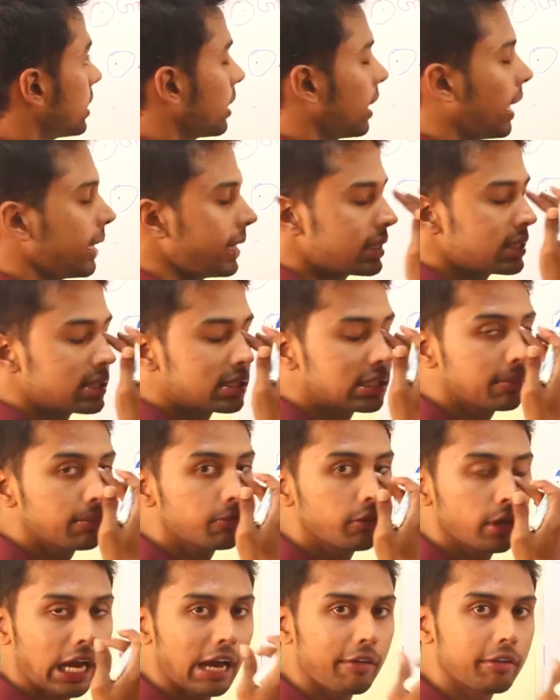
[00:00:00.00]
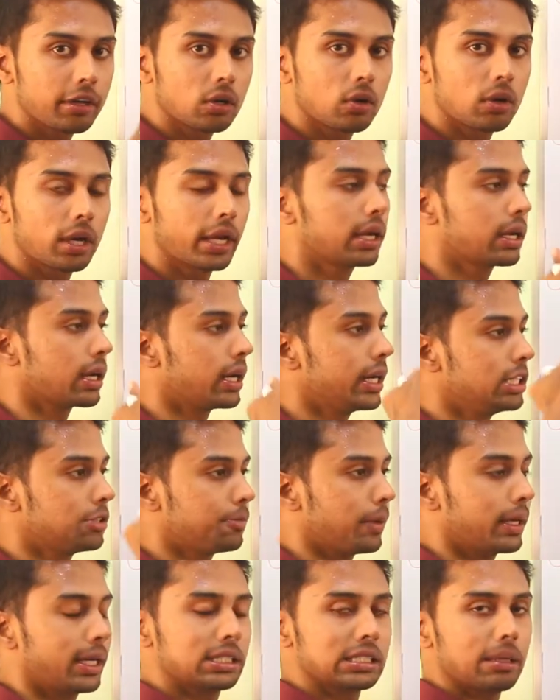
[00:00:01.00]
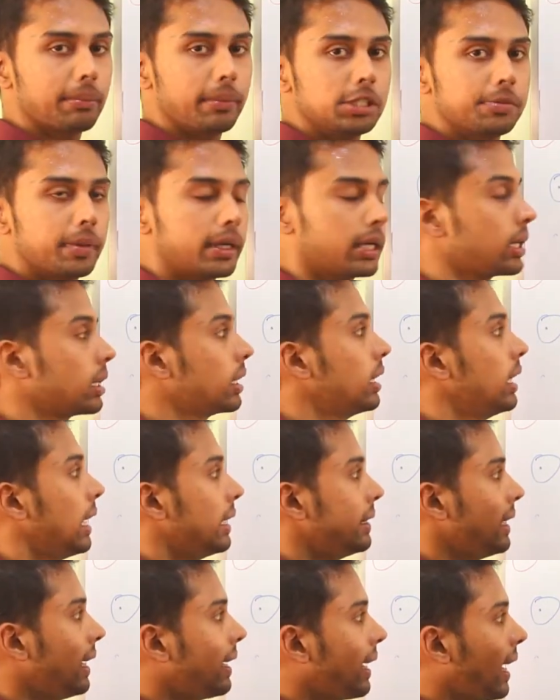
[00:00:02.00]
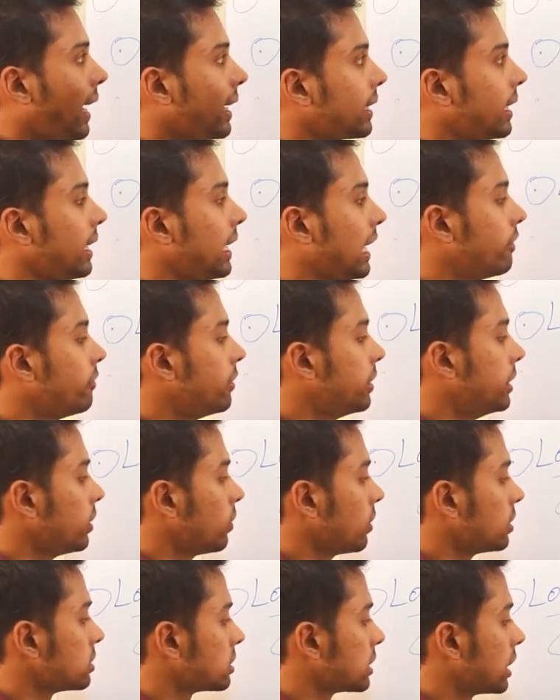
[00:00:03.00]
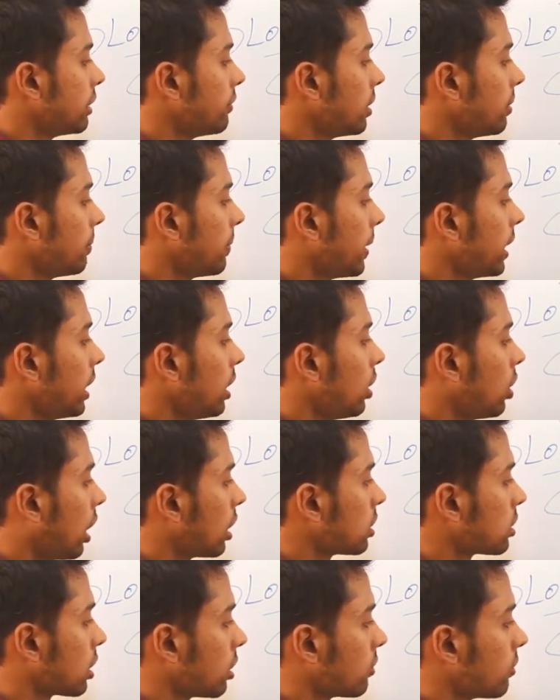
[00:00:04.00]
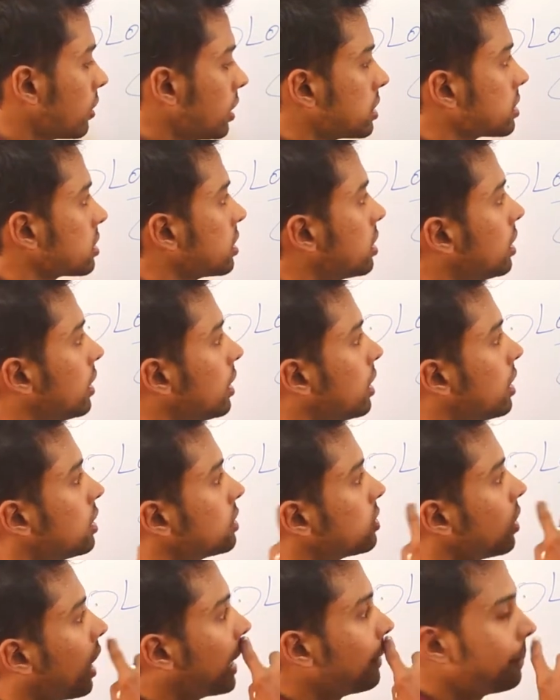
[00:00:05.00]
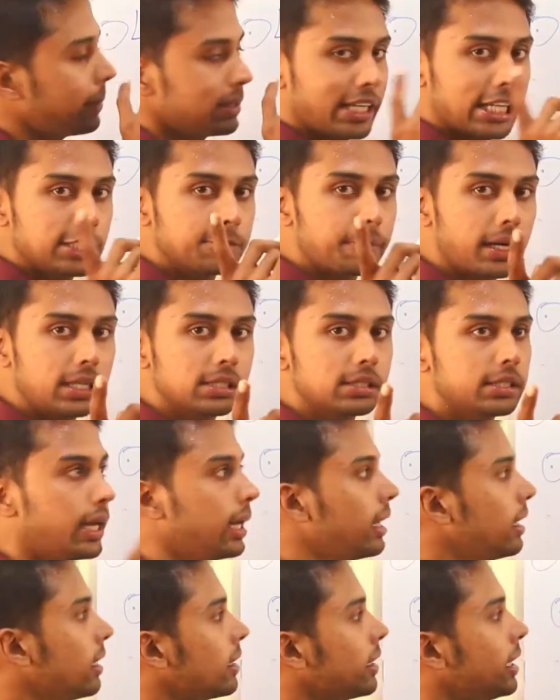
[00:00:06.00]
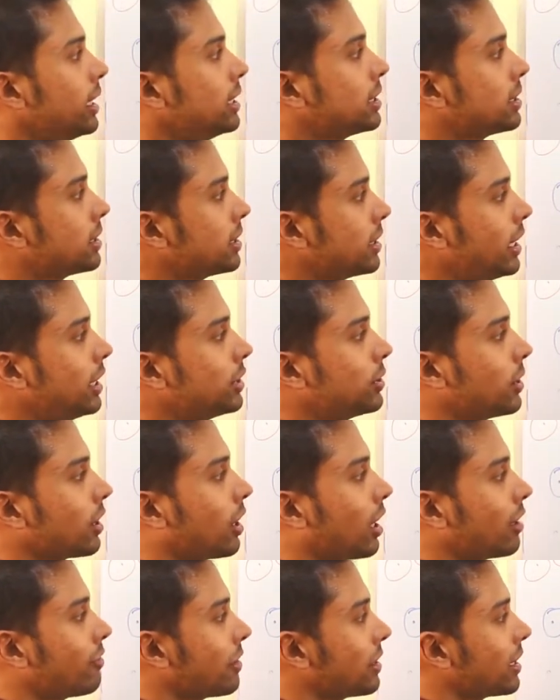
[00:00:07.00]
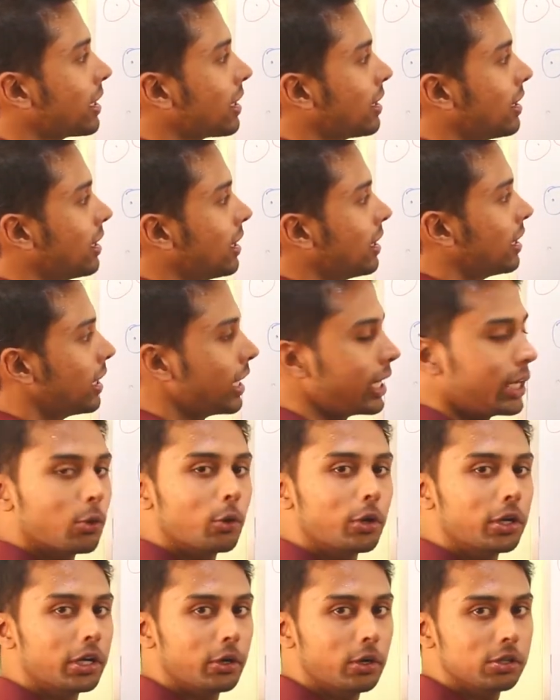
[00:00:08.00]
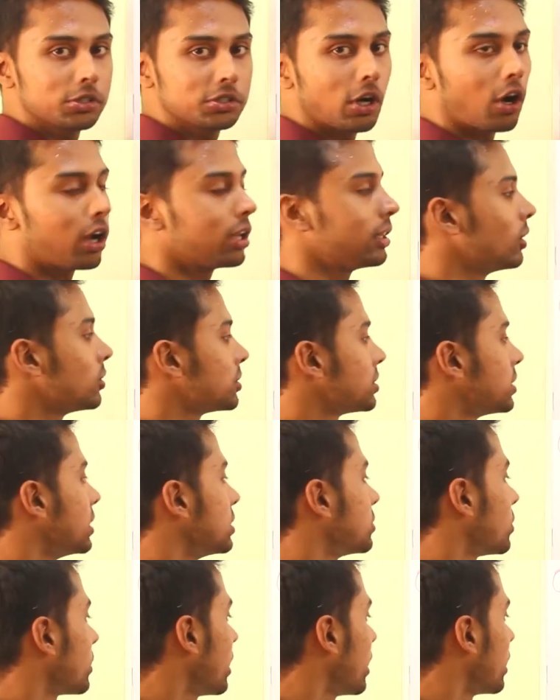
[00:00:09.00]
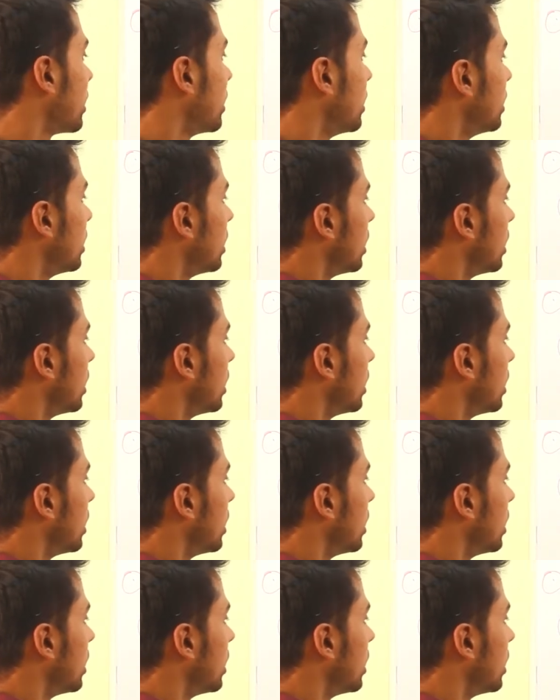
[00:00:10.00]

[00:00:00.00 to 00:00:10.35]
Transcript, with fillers: and, and the system we are having now like uh, inspector, sub-inspector, that ranking, everything was given by Lord Cornwallis. So I P S aspirants there, he is, he is your godfather in who introduced all those things, okay.